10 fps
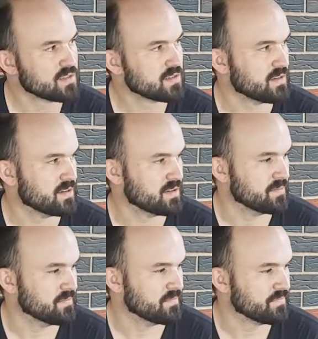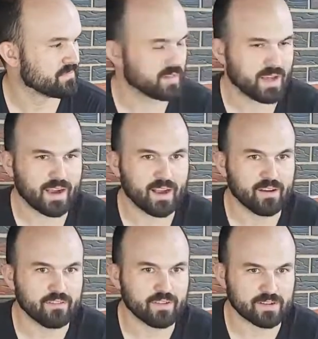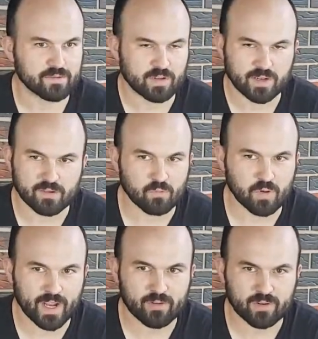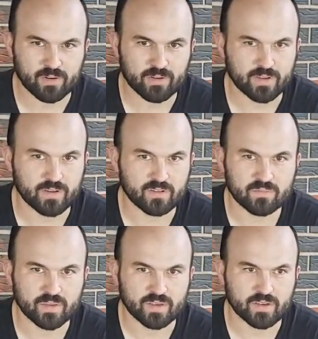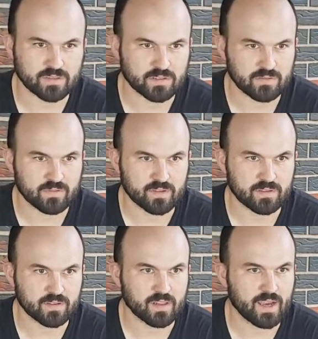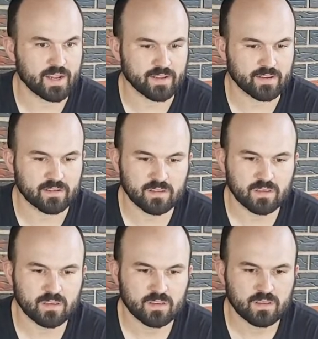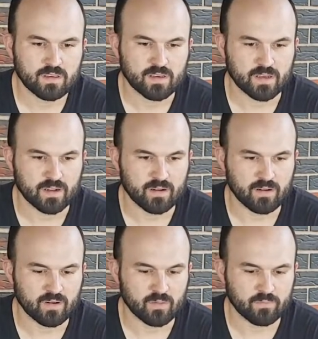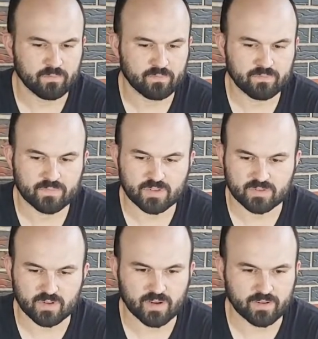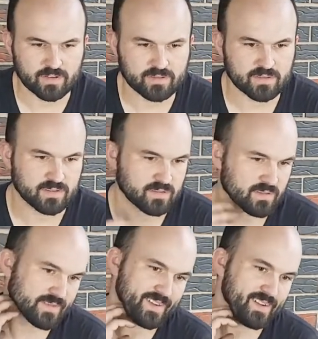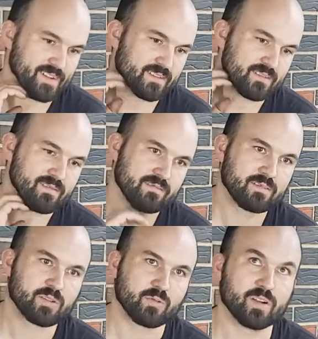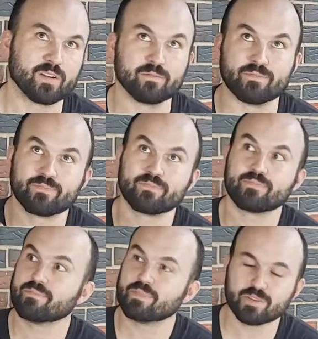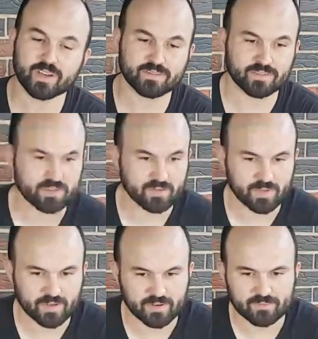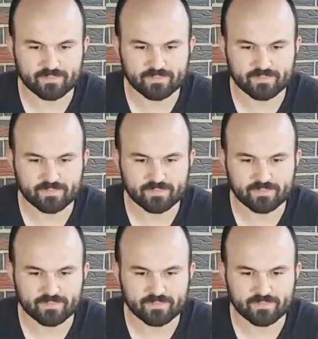live. I went 1 hour earlier because of the lighting, and just trying to get it to where you guys can see me, you know.